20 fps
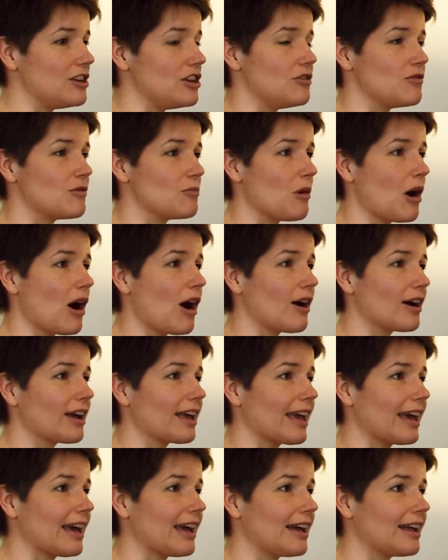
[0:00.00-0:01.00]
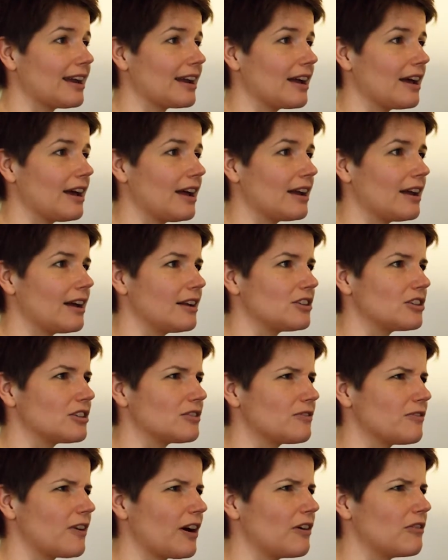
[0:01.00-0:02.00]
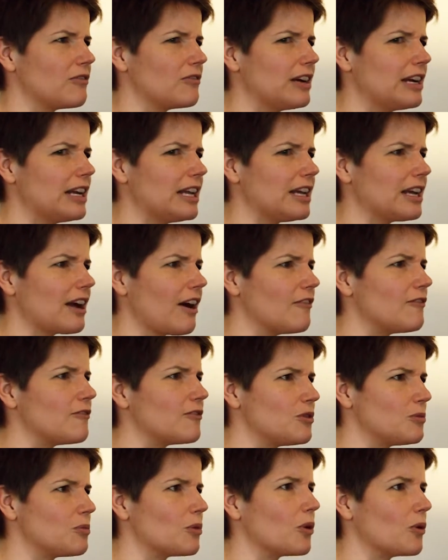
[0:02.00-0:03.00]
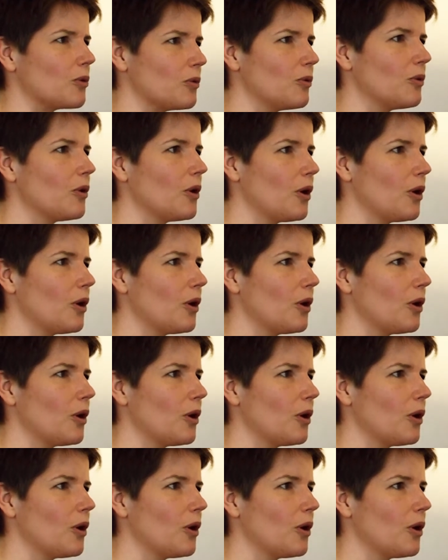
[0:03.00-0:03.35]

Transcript: knew the market, and I just felt really comfortable